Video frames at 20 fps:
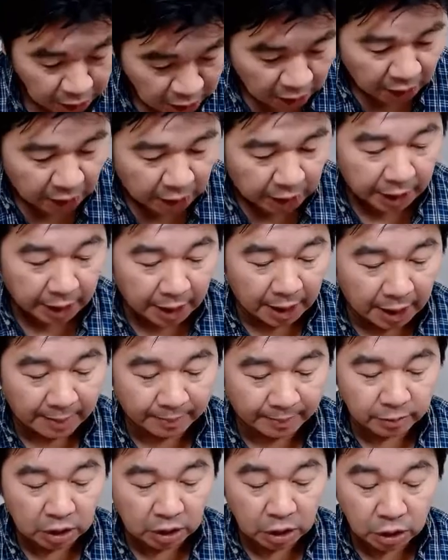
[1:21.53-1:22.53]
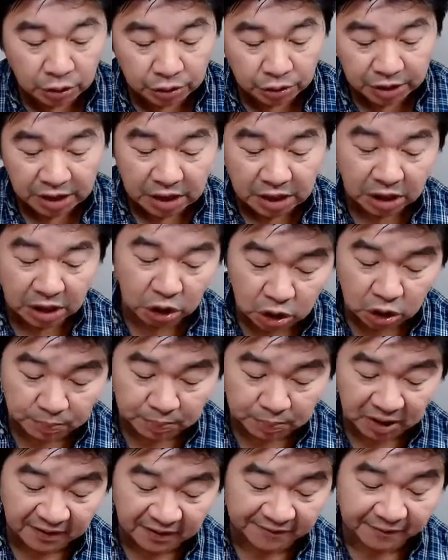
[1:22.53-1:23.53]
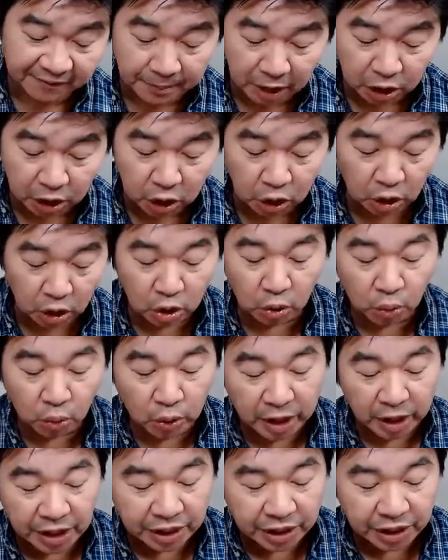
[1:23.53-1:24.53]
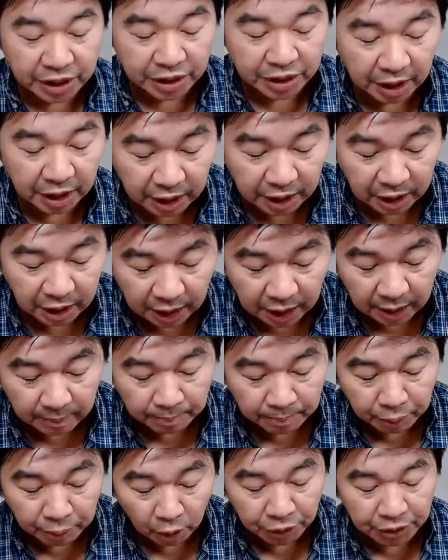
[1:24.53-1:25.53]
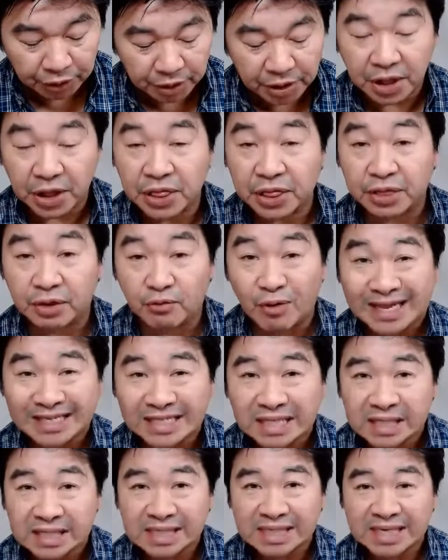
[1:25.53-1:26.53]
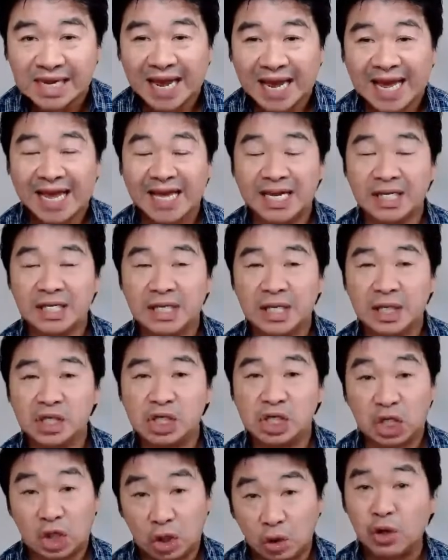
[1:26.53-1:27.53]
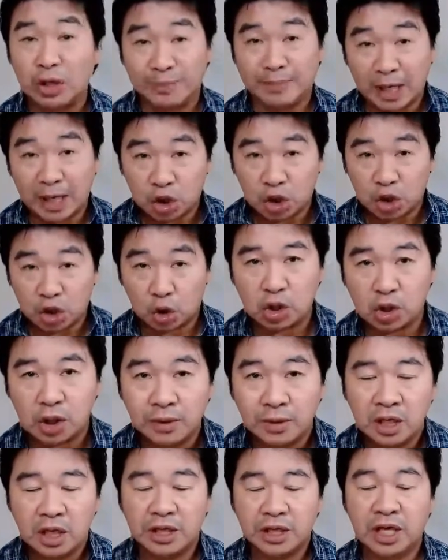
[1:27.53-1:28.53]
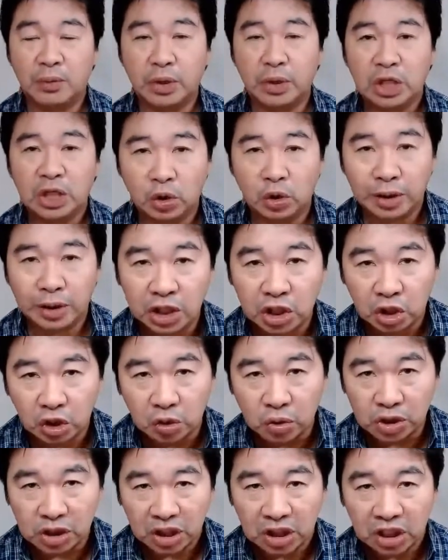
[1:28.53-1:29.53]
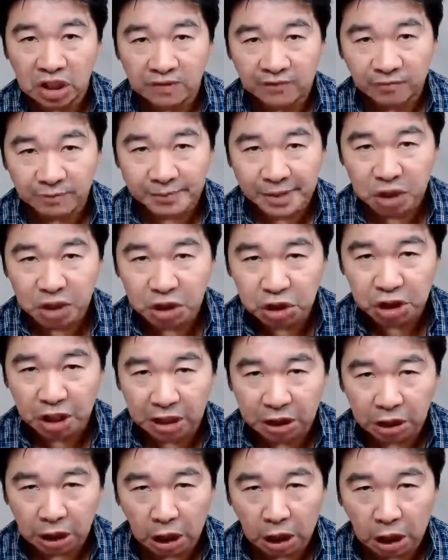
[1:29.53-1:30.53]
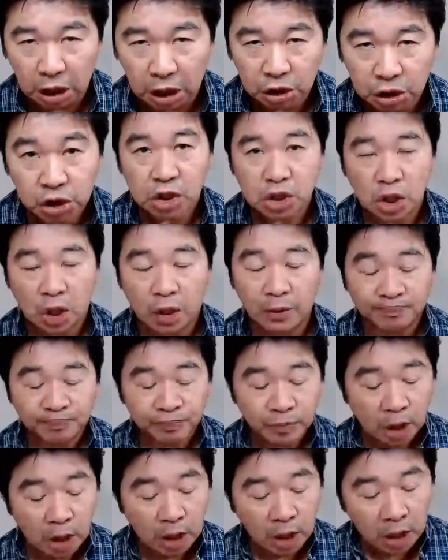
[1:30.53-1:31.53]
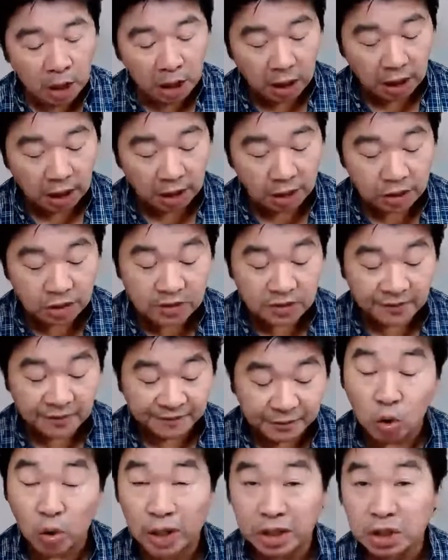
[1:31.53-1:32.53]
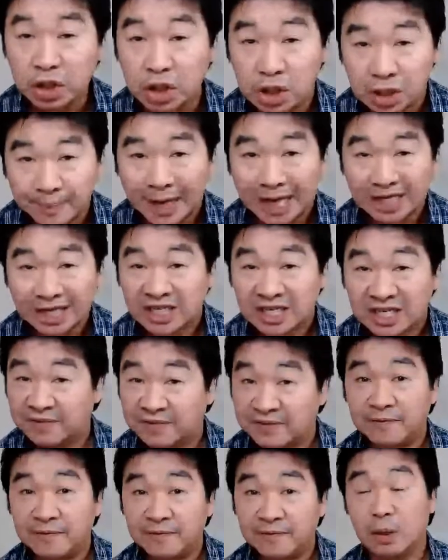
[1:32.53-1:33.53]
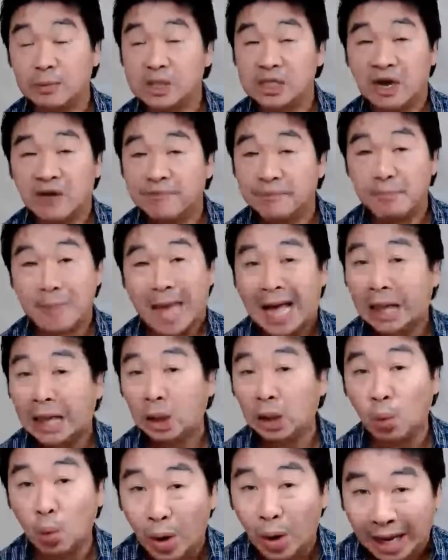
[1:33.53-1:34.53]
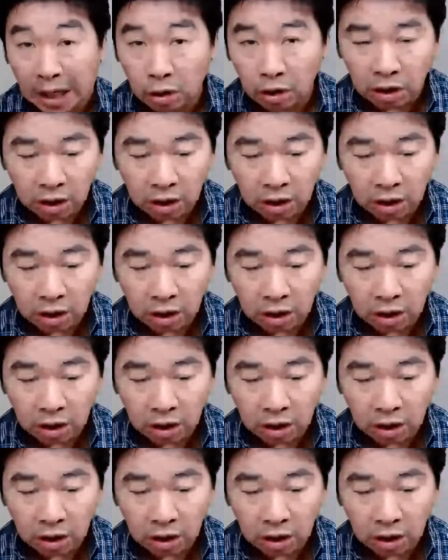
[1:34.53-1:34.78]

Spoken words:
You'll need to be familiar with both the threats and security measures that we currently use in information technology. So there's a few questions about different forms of malware,